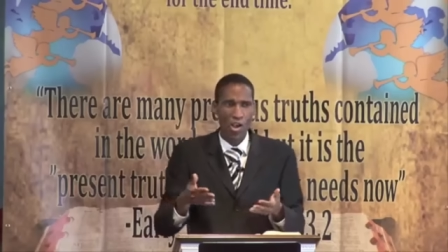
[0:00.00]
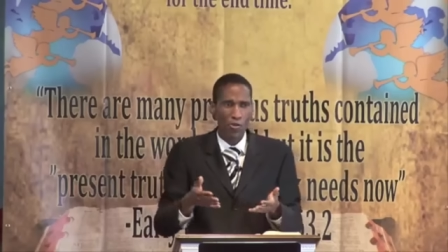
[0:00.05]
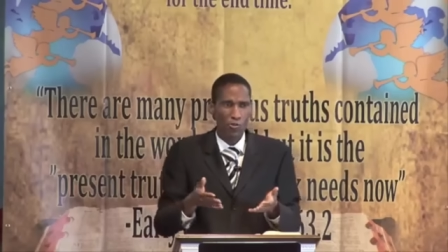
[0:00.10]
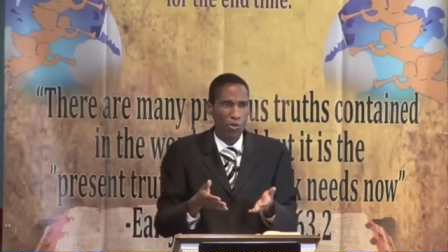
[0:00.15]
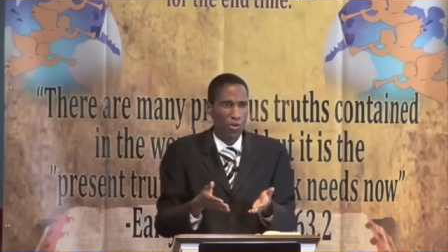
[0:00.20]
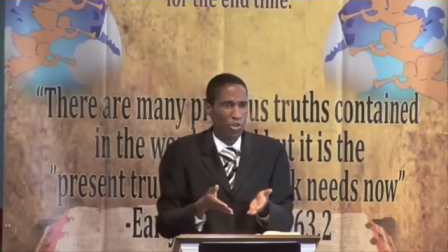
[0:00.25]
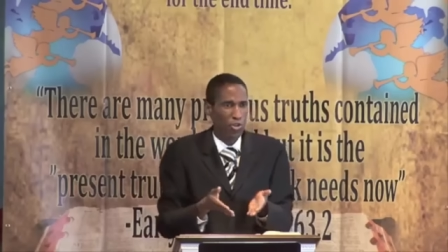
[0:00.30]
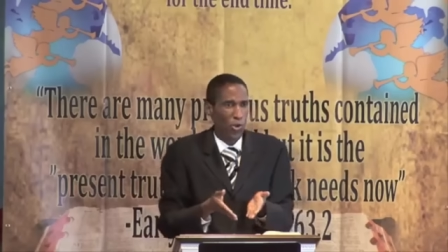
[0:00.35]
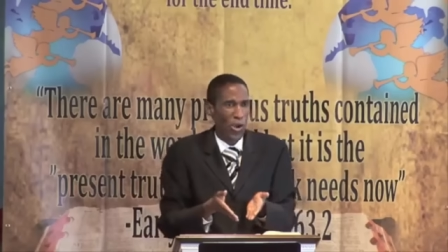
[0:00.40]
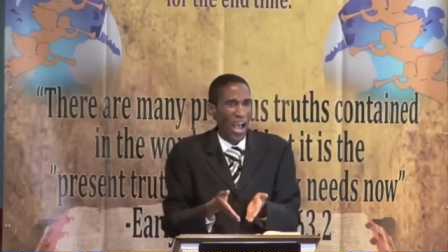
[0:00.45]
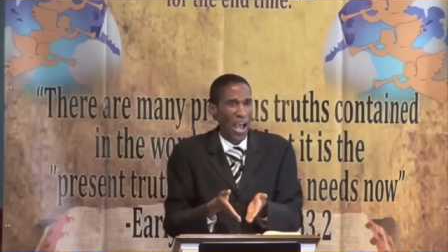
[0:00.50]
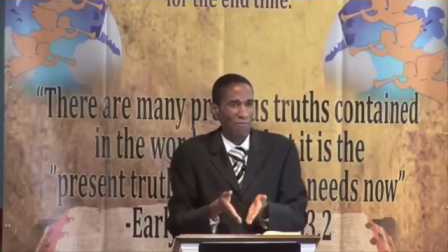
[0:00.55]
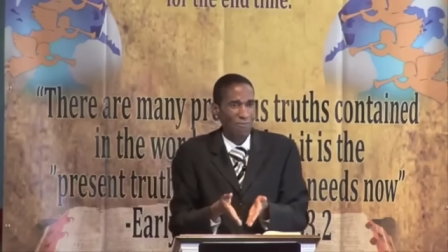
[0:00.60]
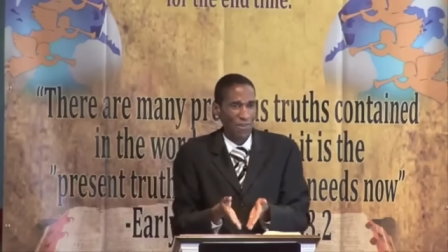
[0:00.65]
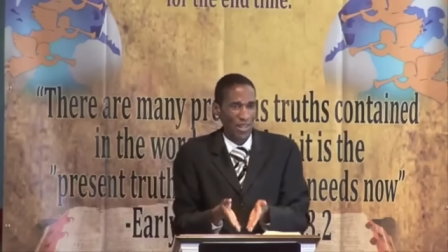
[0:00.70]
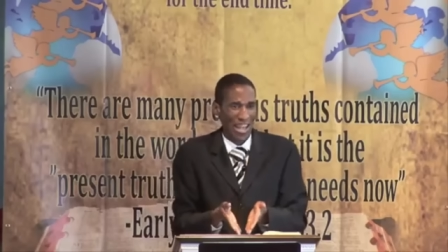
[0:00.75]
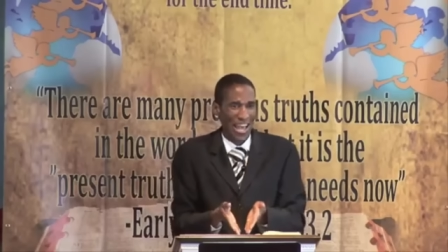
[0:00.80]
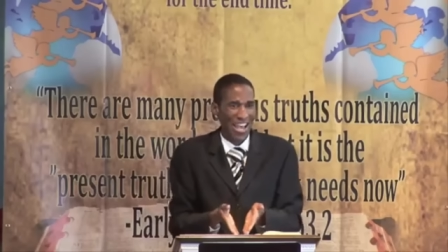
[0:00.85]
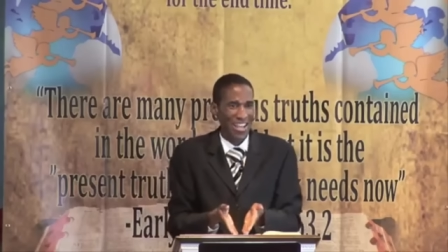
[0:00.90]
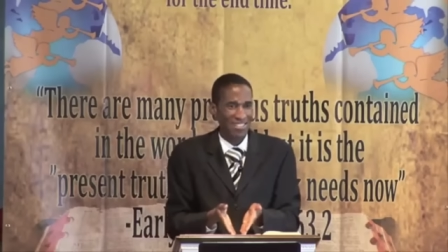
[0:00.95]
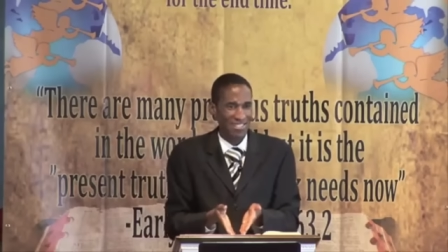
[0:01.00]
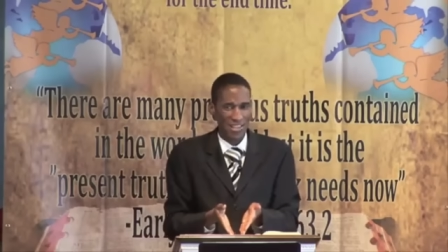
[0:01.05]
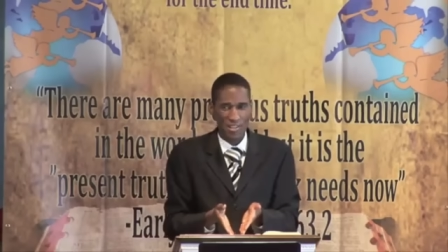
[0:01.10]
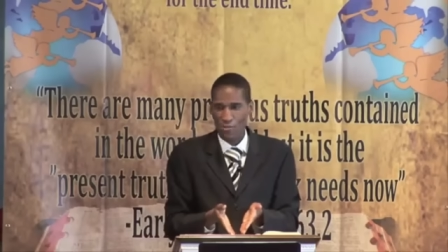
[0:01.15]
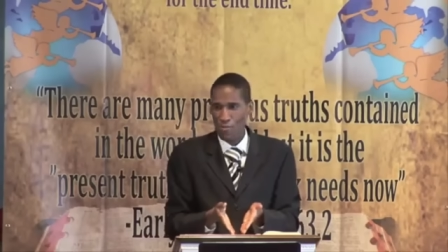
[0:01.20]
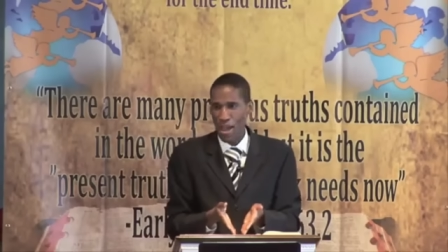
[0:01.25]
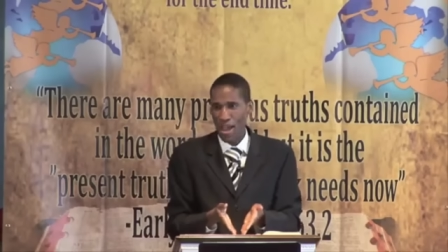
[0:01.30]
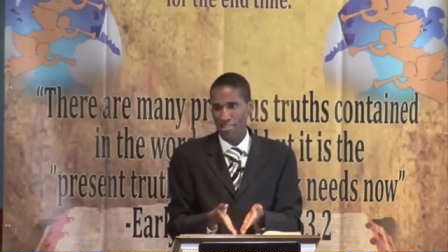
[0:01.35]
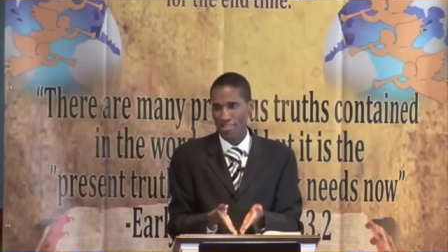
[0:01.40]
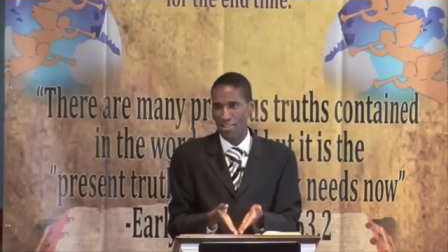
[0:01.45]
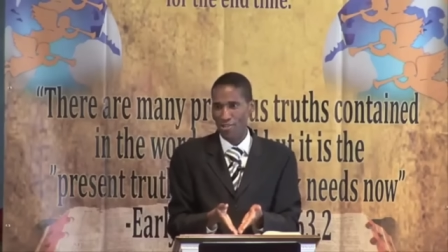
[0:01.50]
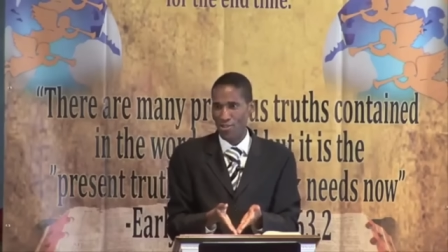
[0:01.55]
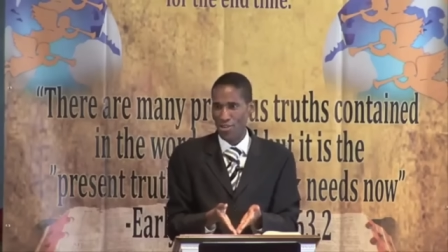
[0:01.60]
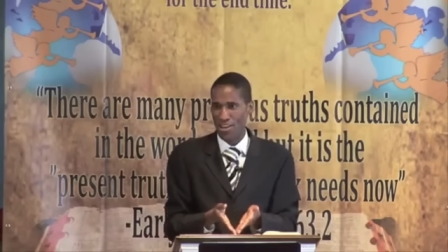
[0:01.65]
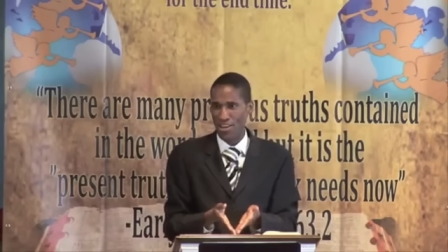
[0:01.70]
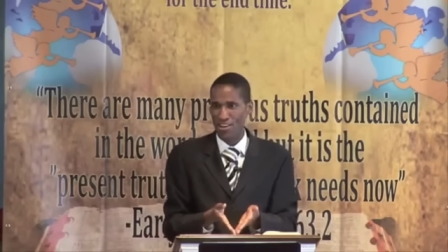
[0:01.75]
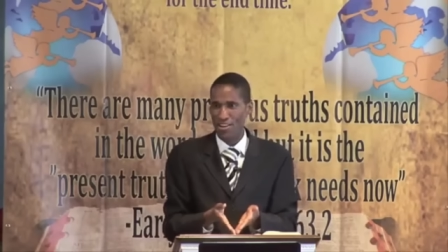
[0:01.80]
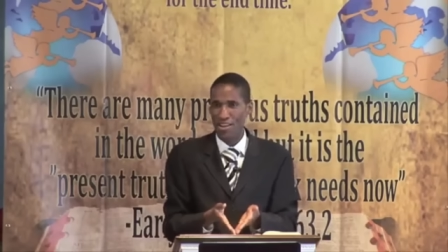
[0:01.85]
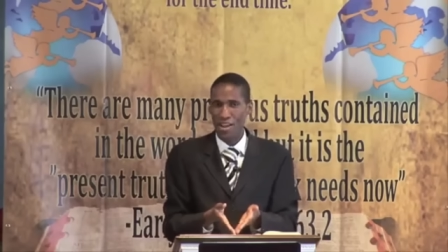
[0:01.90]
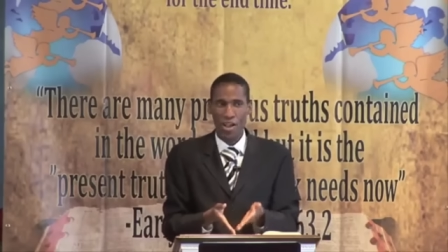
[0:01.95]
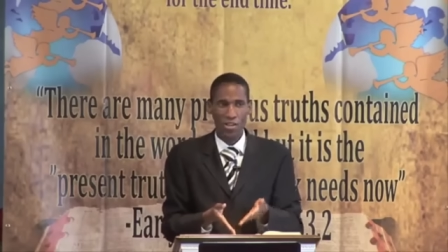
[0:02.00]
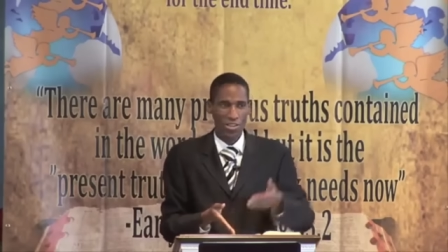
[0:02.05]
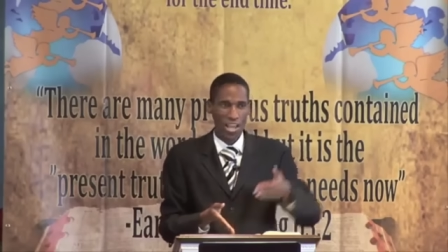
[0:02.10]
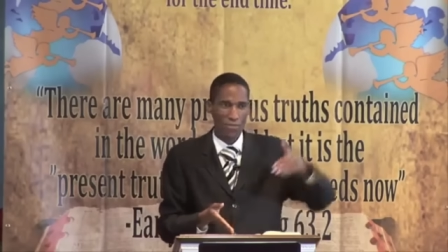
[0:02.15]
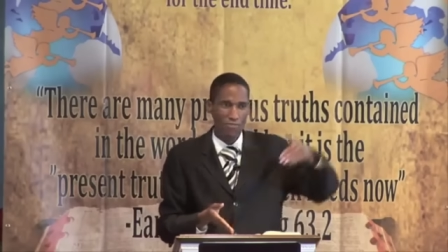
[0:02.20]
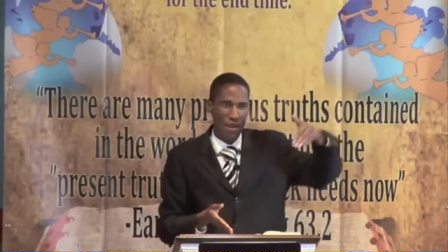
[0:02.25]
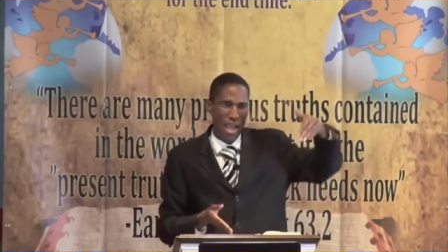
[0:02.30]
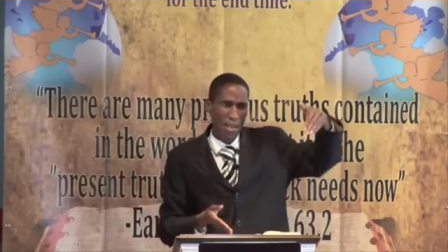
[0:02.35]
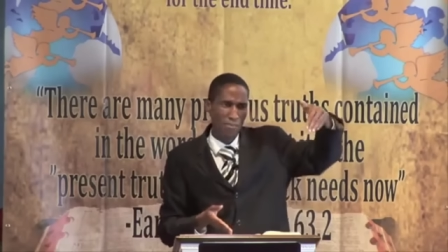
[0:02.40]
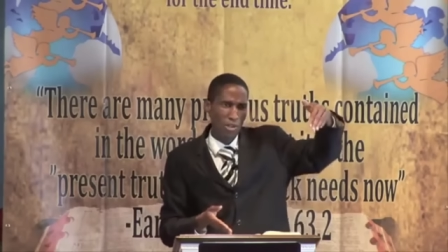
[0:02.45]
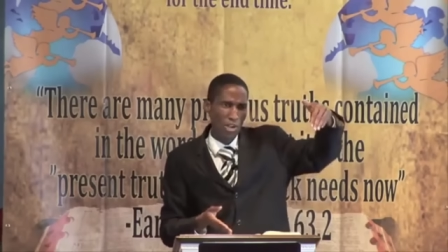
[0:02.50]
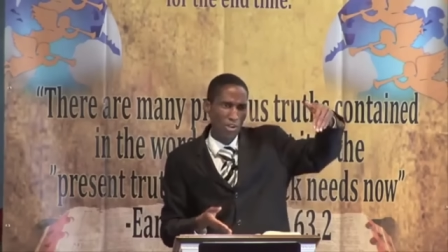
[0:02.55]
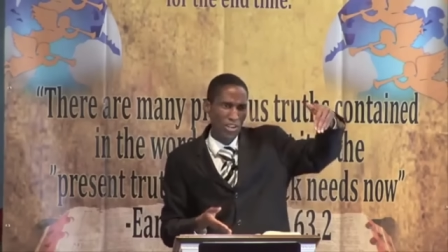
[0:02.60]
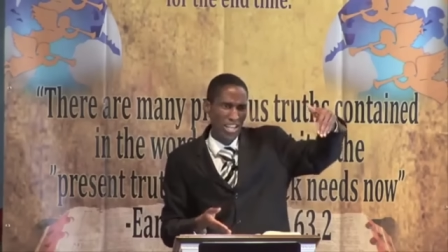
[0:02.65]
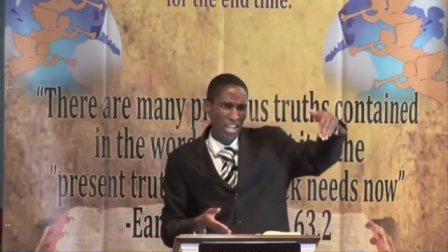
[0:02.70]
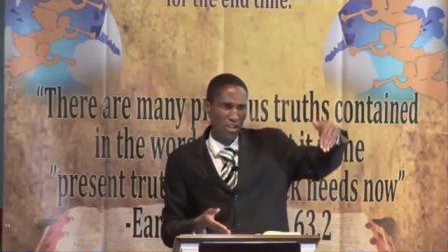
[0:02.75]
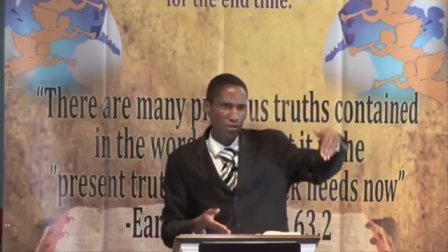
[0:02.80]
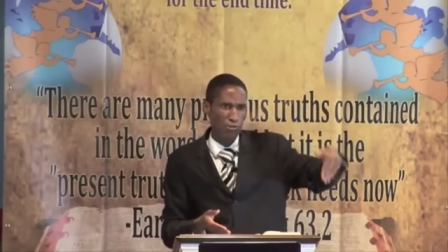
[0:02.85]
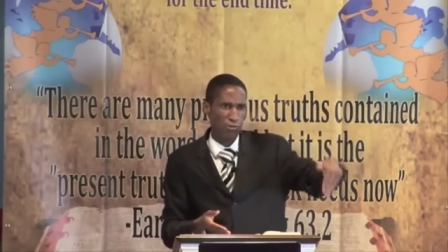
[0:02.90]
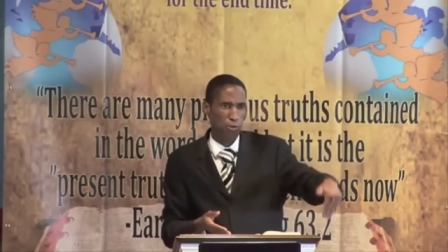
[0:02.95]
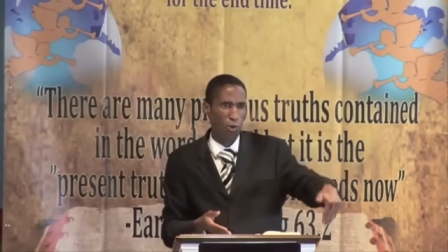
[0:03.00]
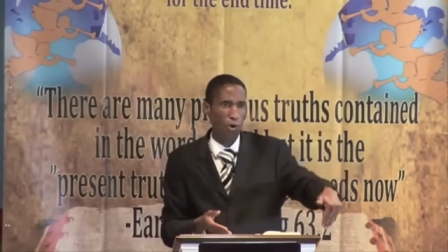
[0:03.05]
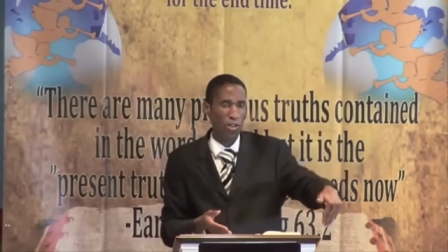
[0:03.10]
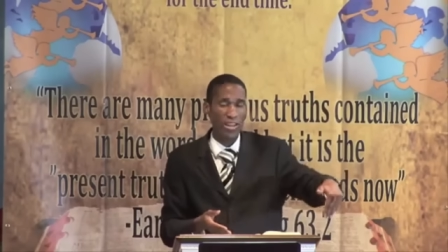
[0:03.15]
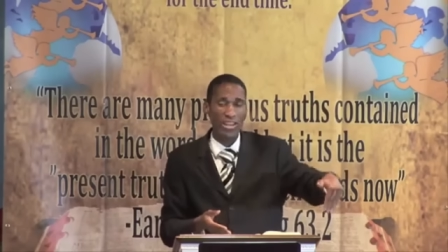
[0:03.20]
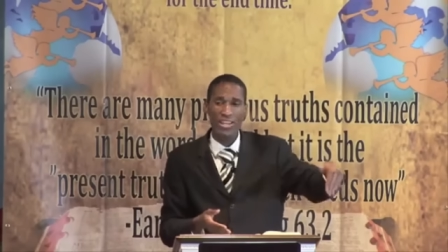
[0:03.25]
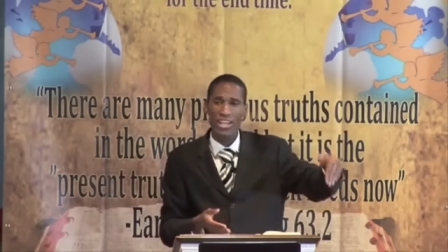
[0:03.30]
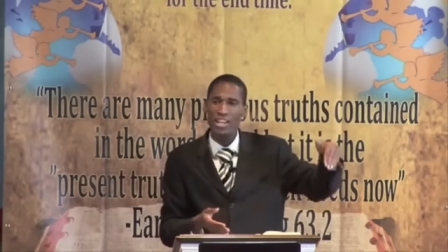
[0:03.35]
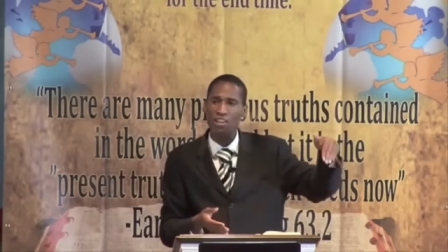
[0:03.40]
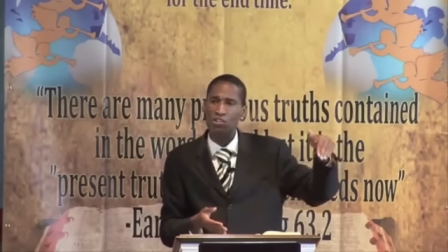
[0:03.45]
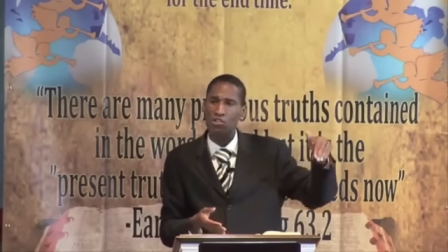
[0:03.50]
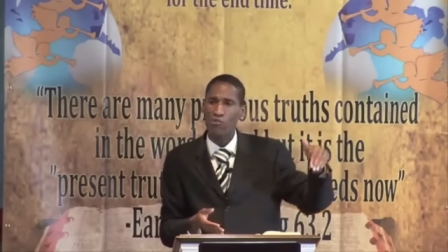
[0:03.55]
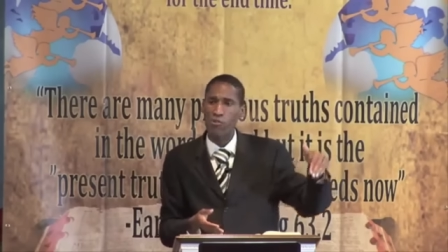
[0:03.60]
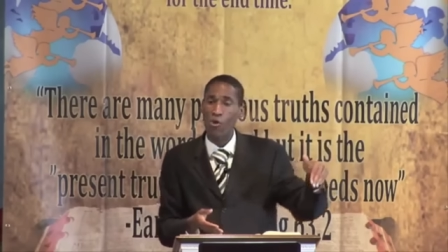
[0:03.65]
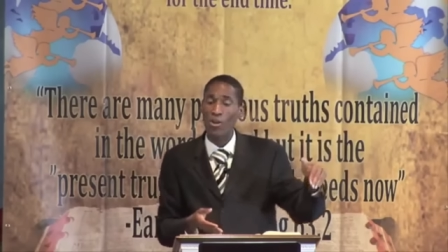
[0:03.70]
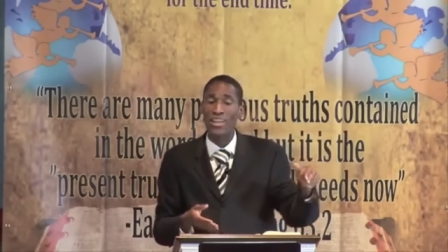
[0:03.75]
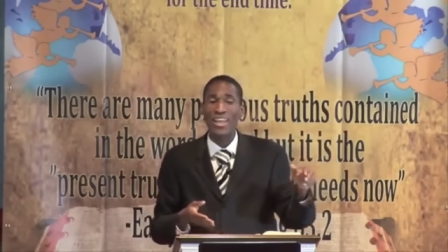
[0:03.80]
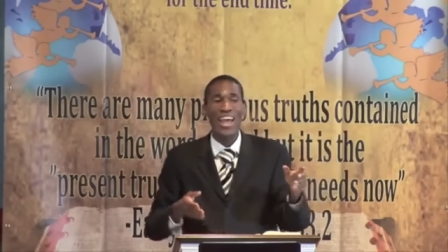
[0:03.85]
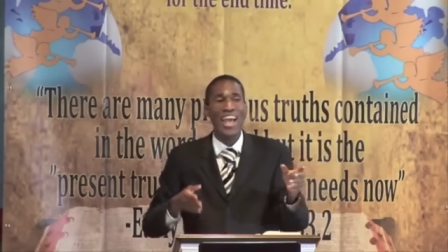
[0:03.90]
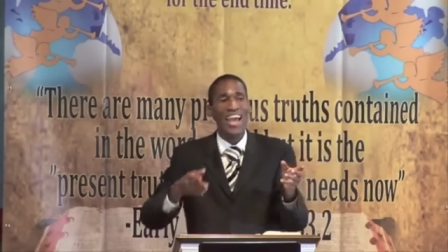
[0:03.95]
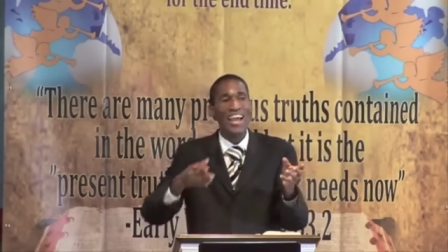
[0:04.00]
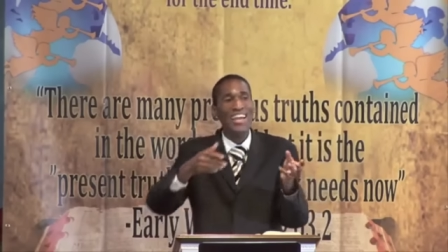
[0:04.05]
for to apply this passage here that Babylon is fallen, is fallen,